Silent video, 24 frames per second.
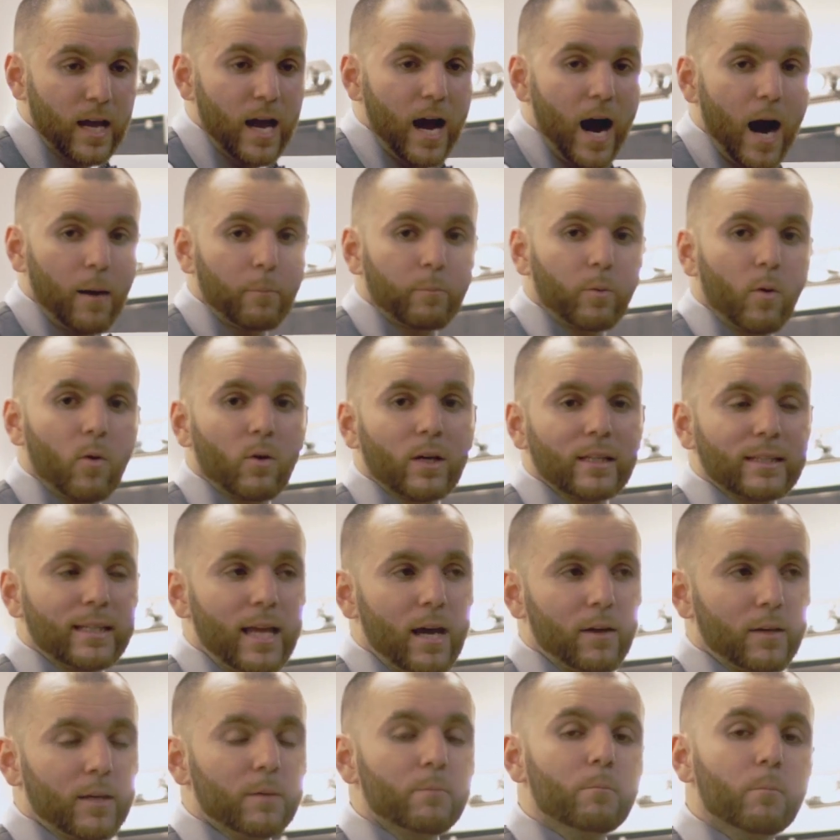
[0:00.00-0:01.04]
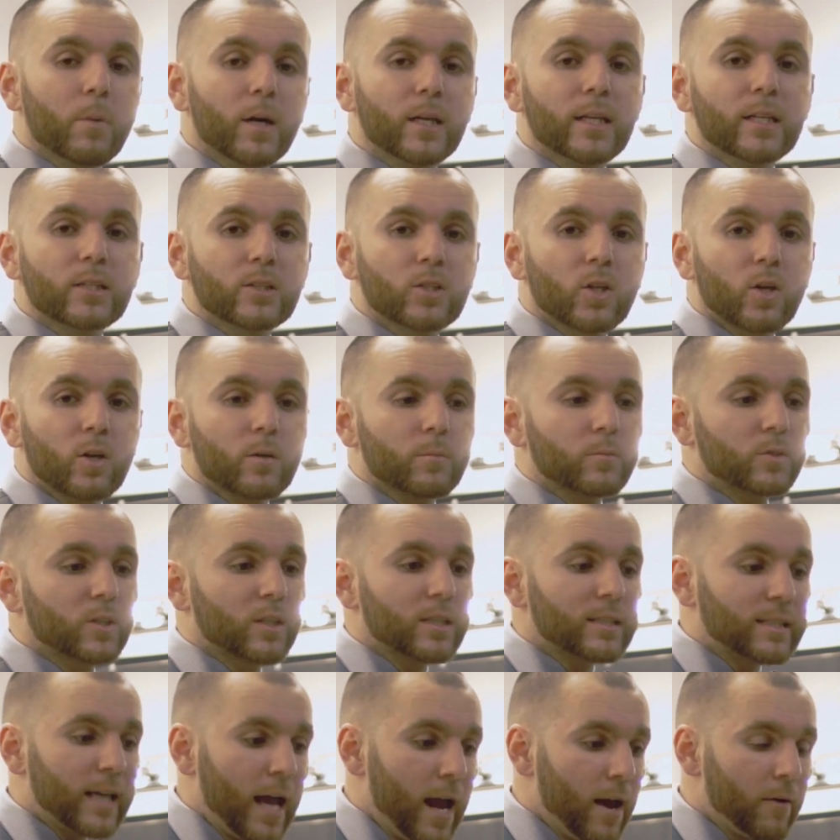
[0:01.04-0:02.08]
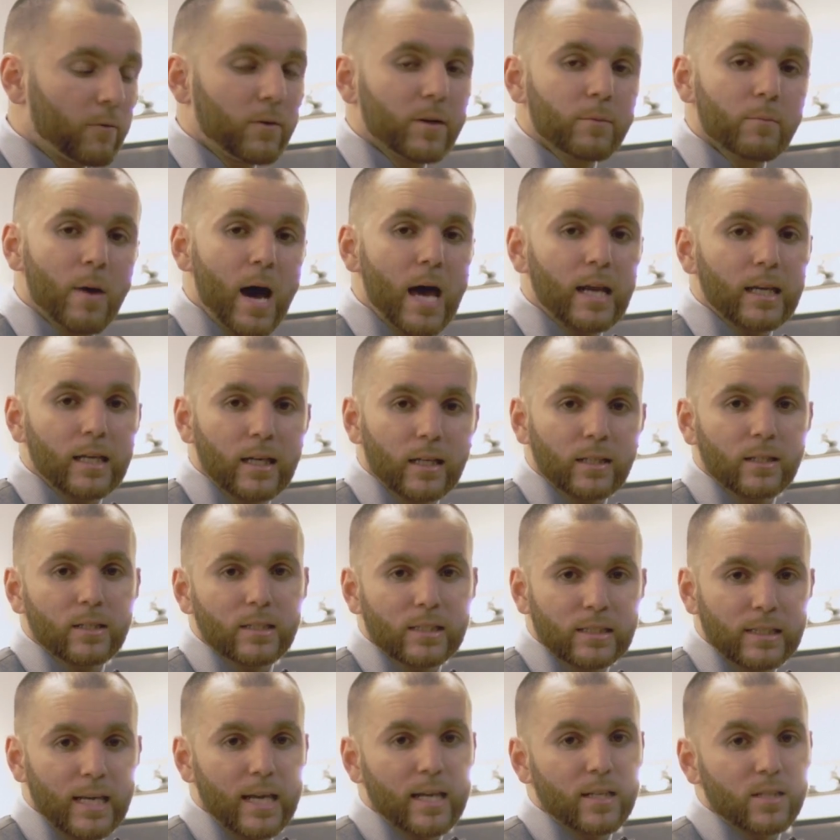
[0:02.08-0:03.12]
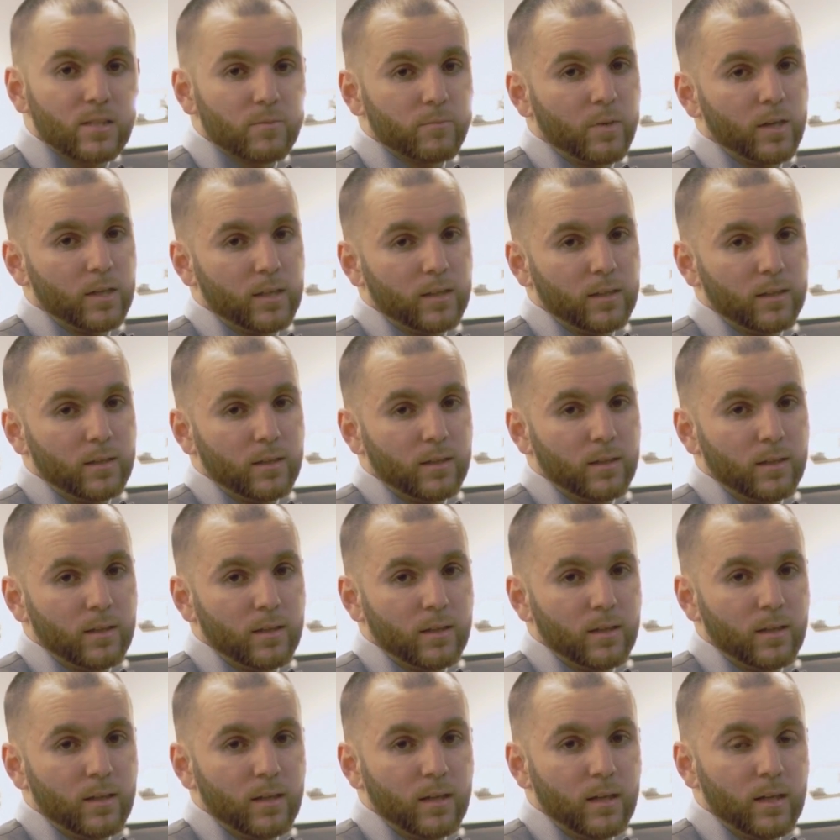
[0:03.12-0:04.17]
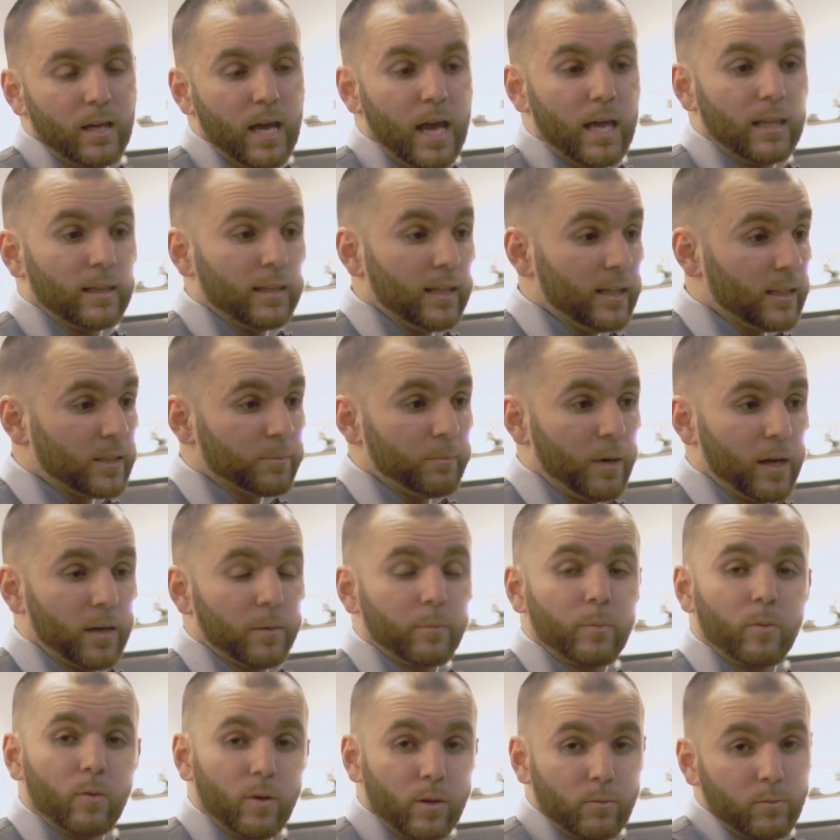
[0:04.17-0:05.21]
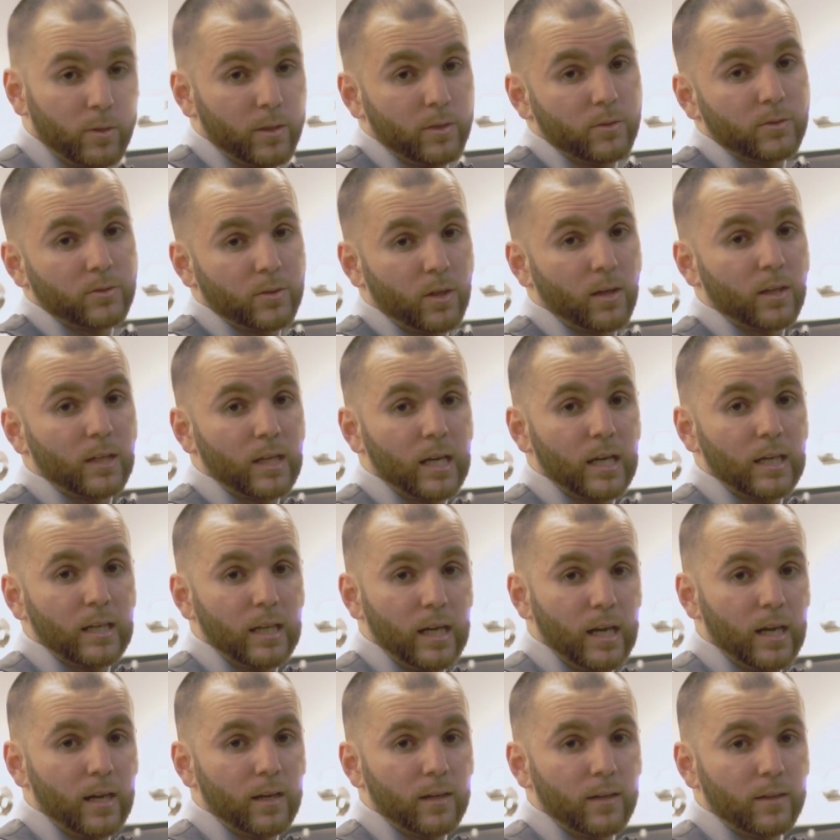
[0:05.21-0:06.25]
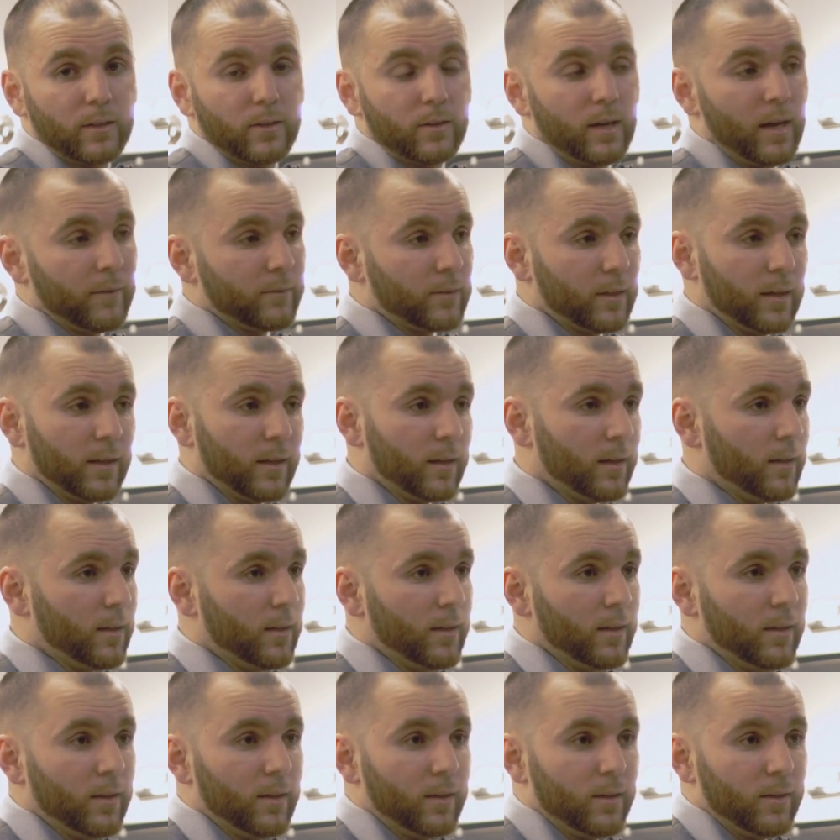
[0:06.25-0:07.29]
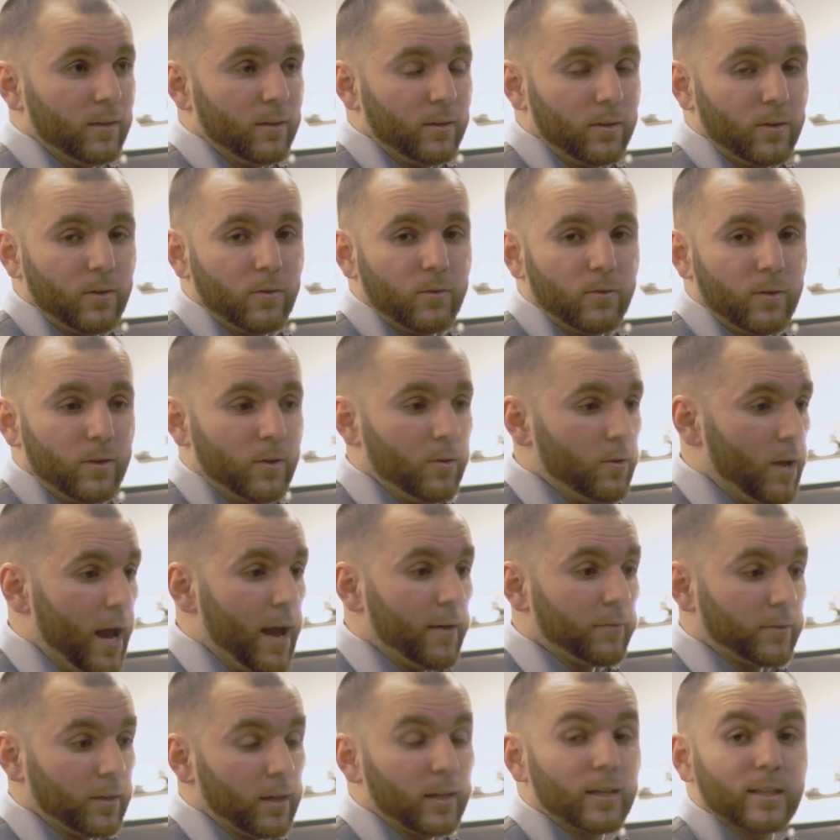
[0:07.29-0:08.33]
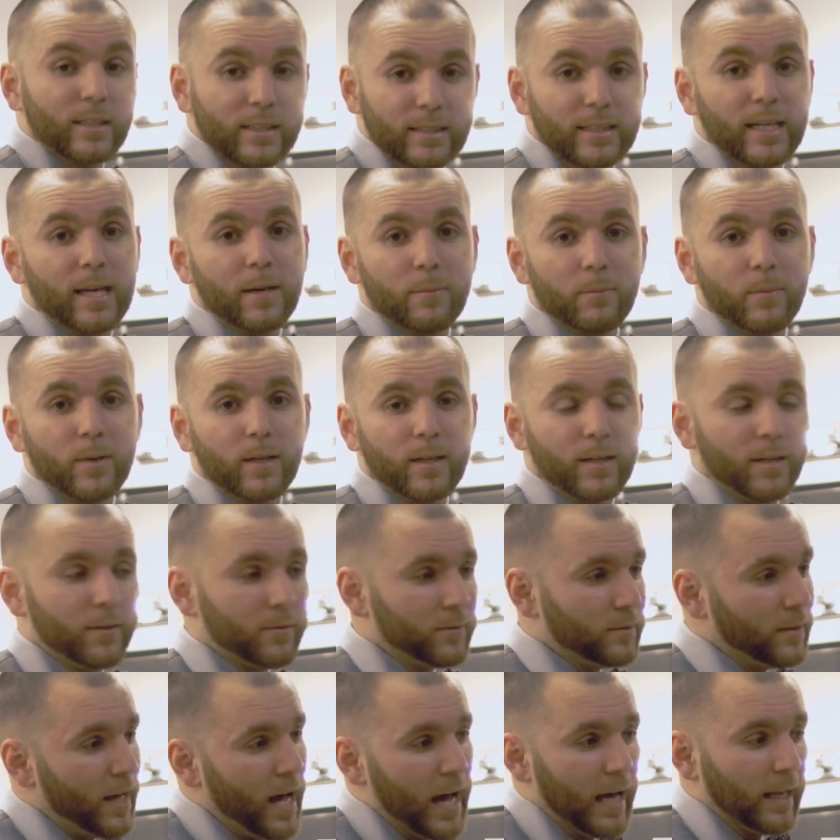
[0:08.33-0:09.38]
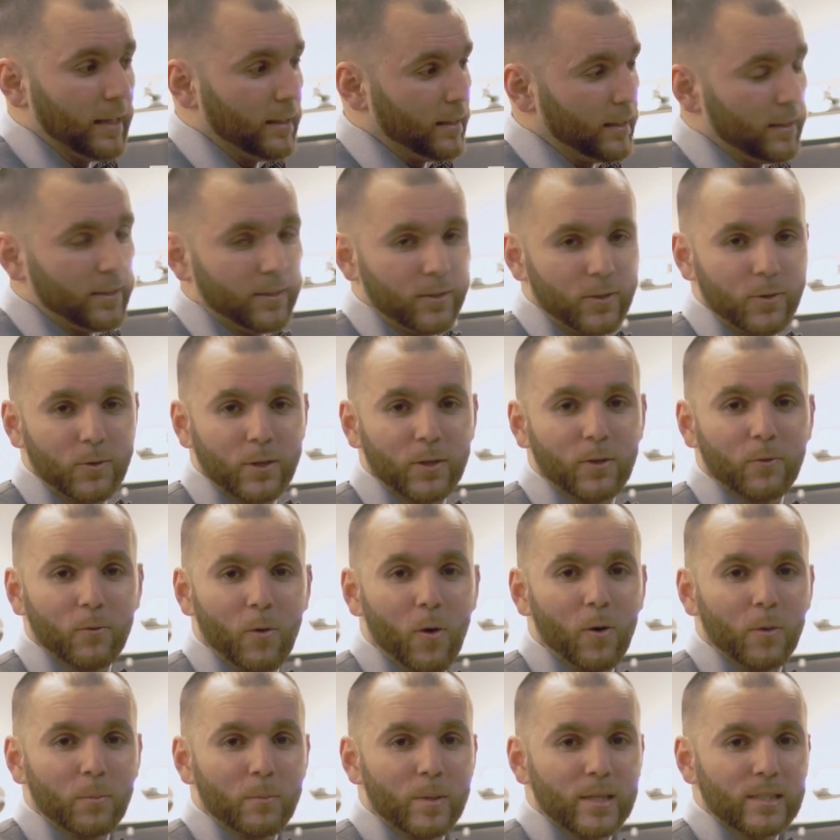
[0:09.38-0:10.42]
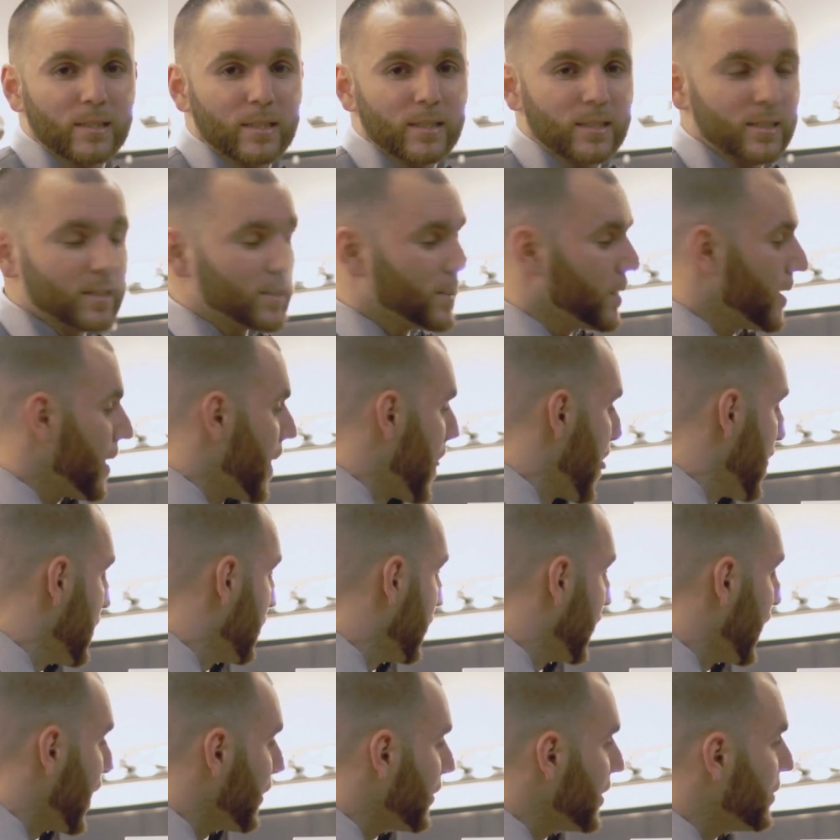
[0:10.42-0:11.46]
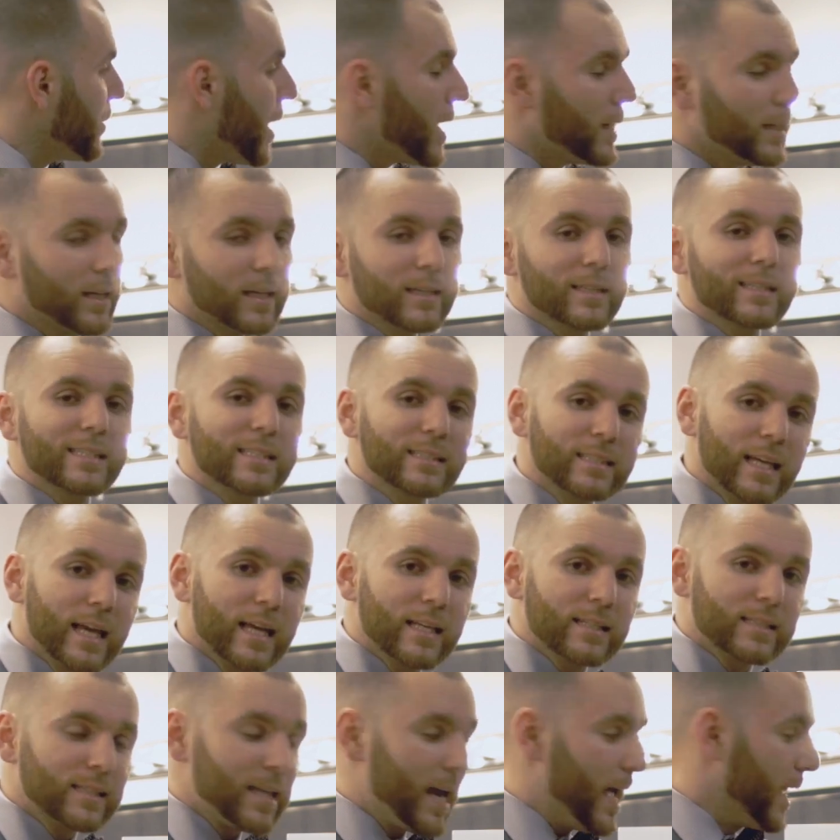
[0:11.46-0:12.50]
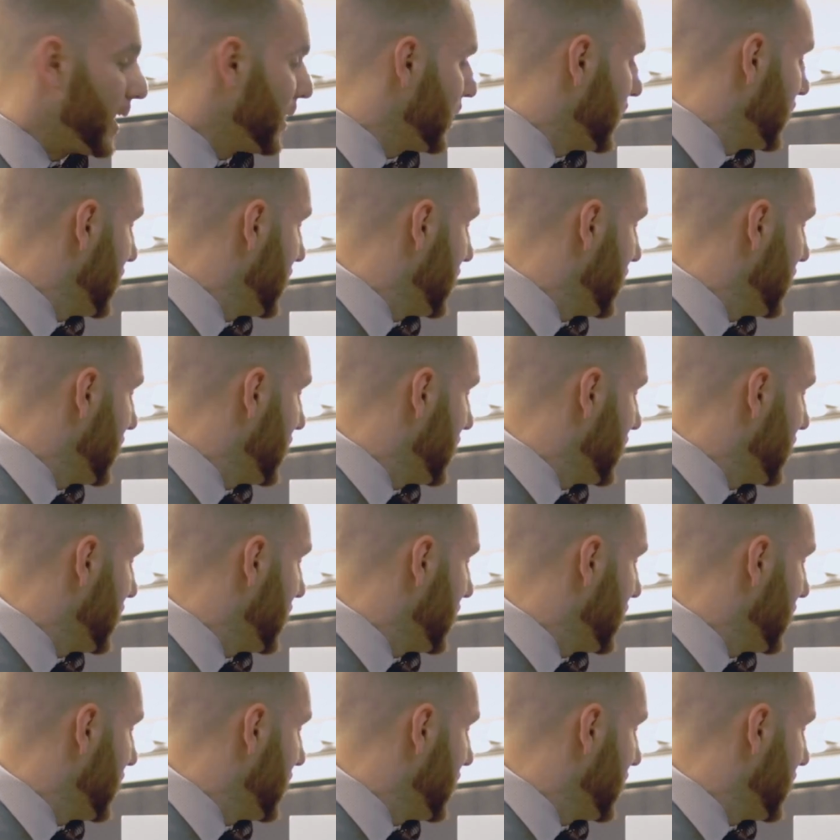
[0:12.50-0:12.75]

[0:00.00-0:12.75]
I broke it down in money terms because everybody understands money. At least by the point where you start cutting hair. You have to understand money. If not, then you're in the wrong business. But everybody understands that.